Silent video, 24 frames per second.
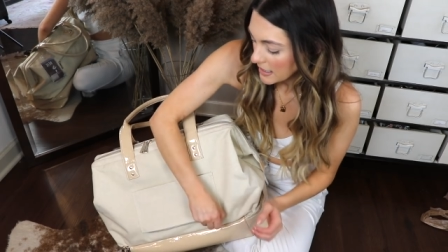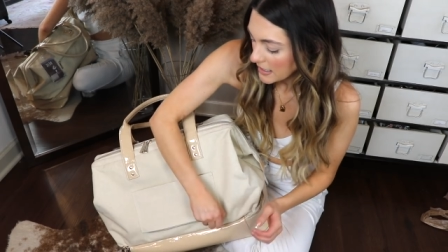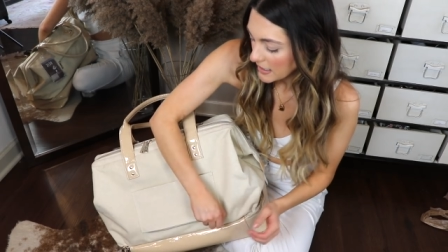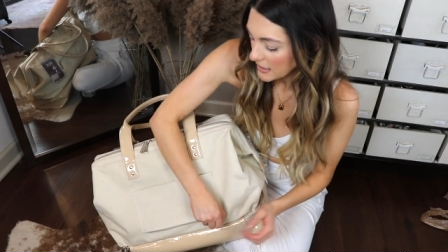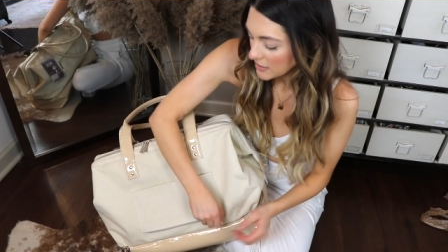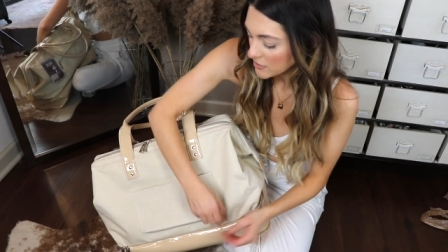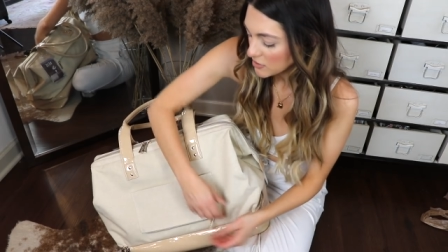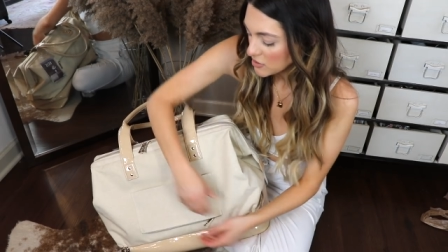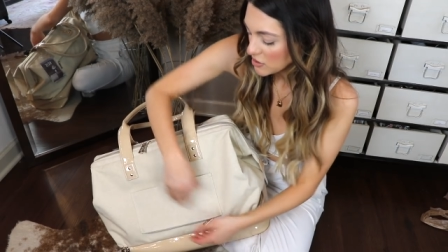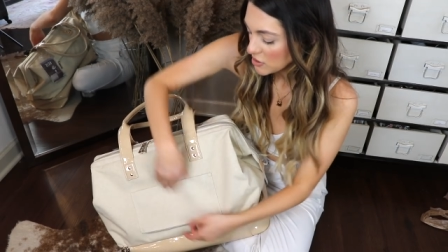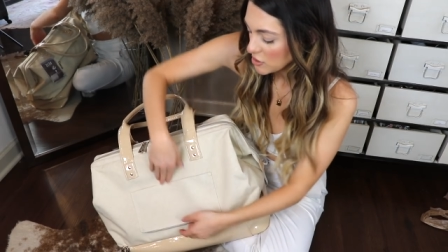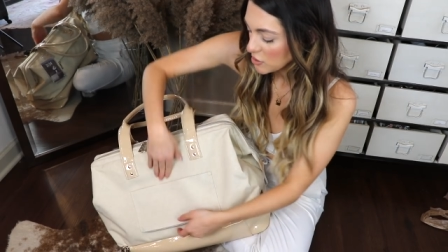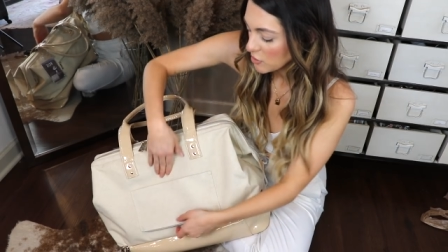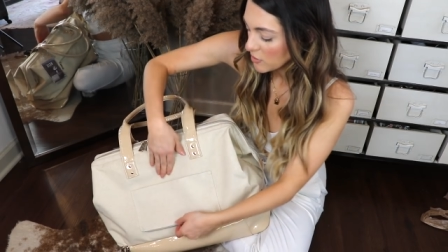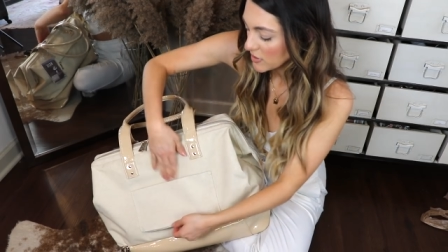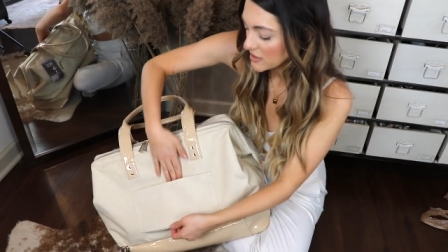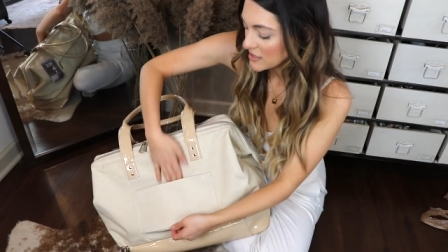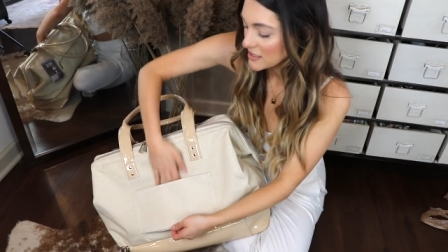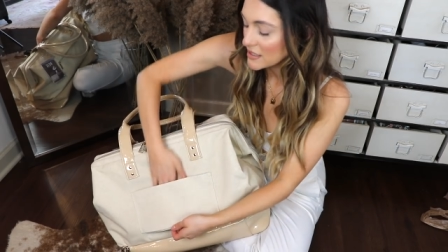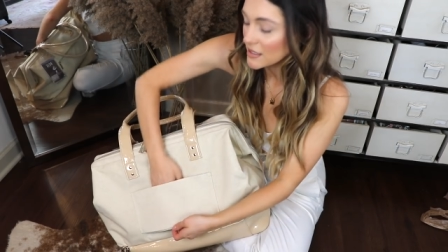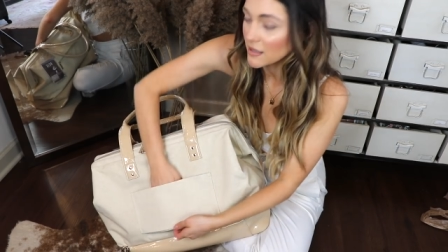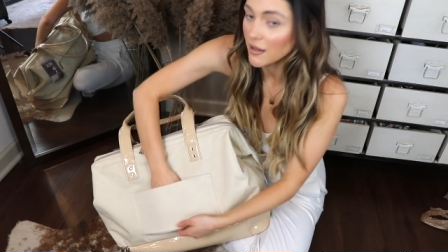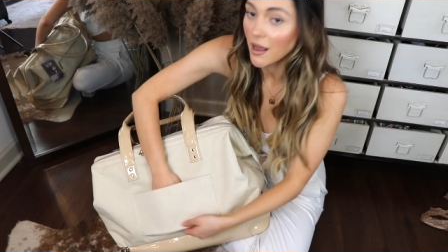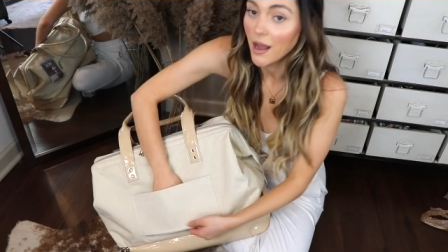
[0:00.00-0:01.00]
into a
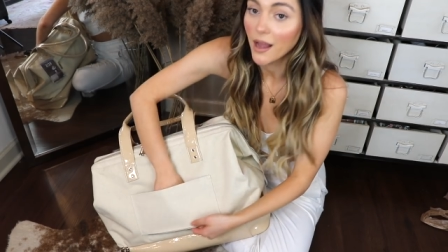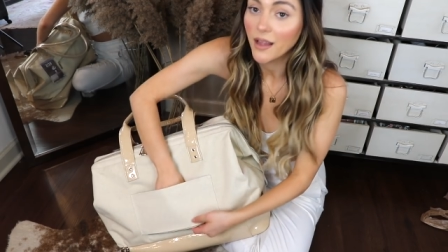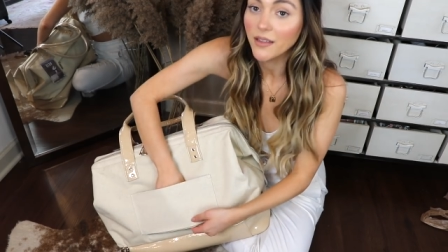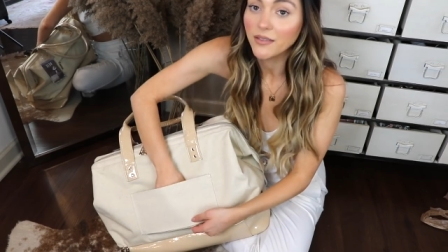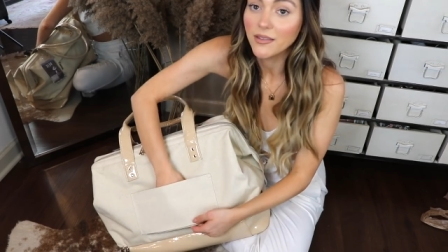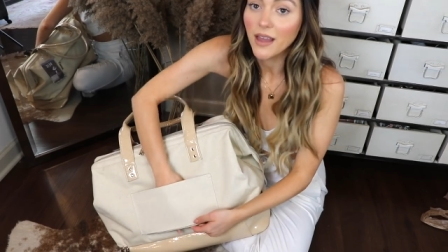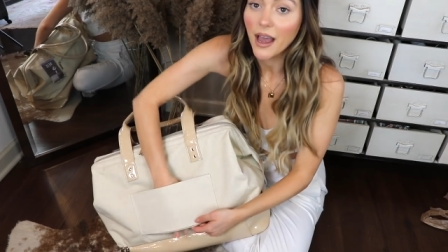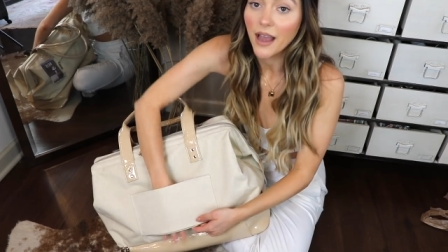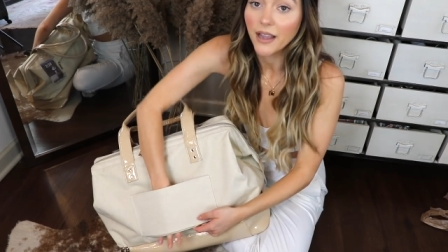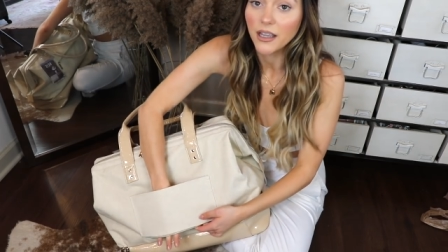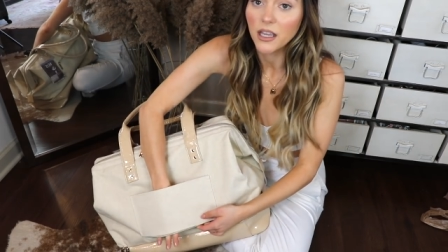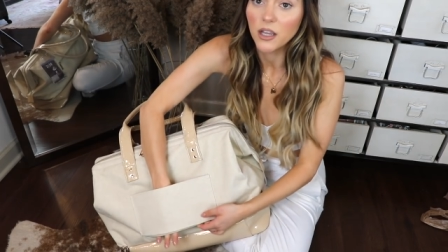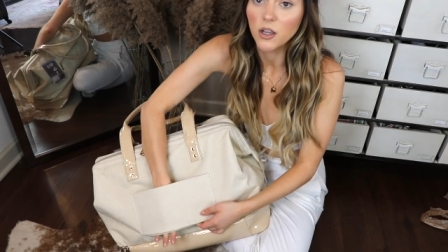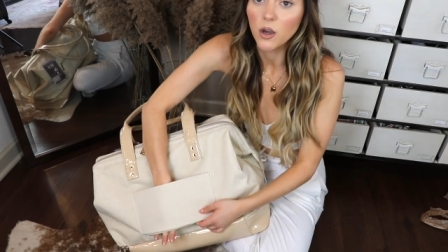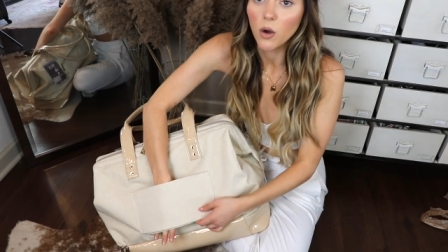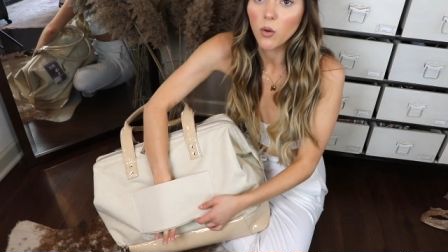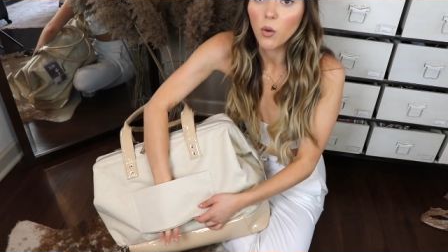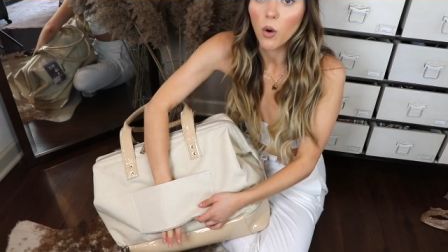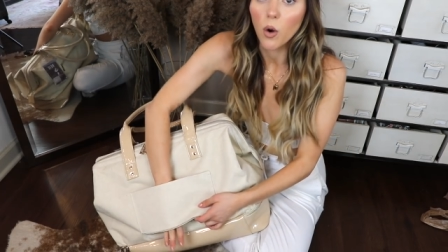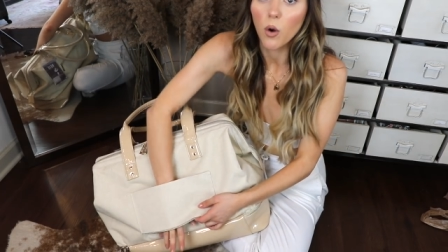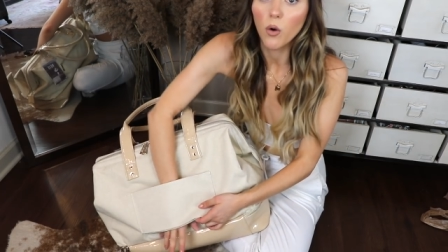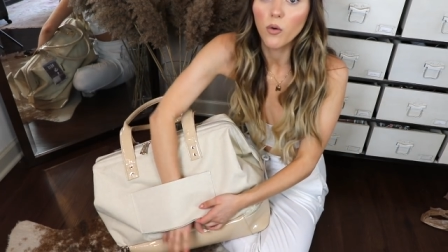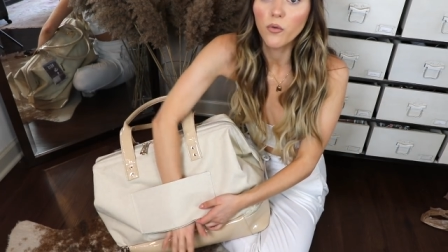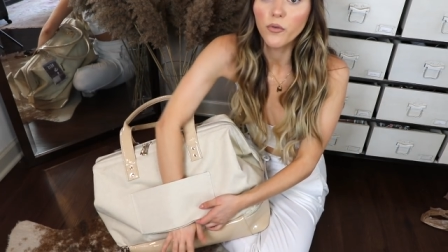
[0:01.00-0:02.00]
slot that can
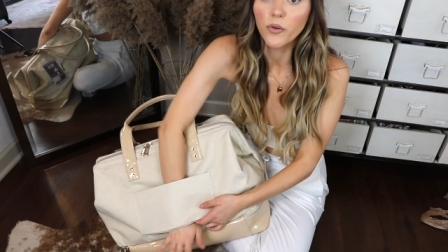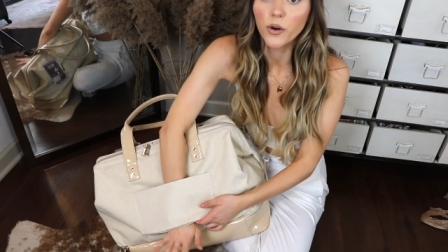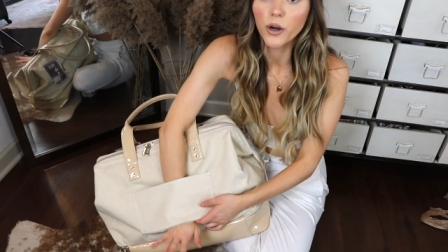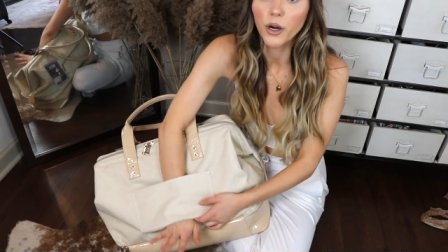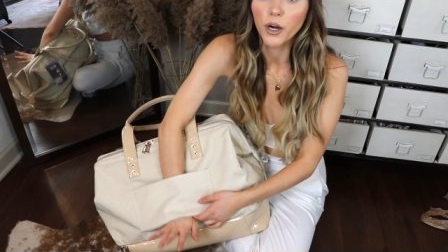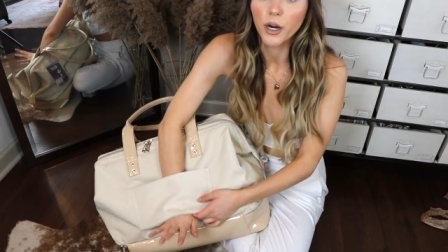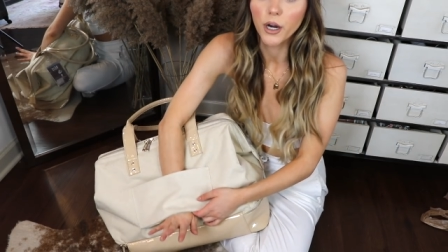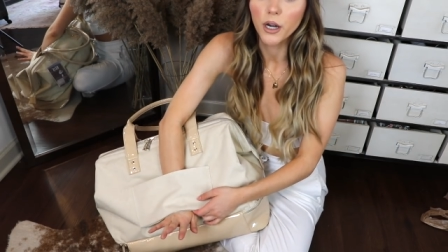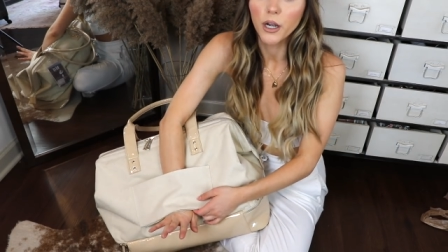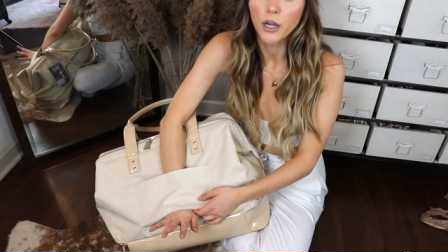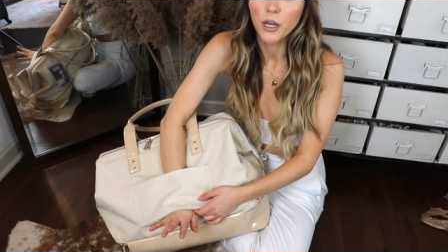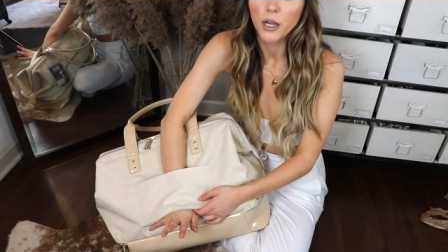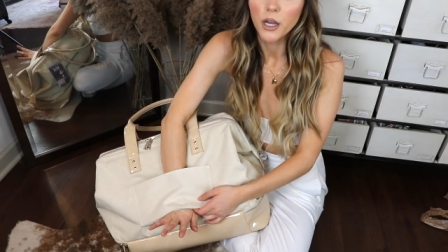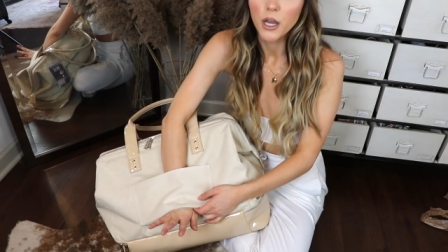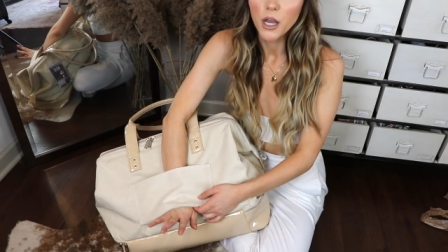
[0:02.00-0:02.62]
go over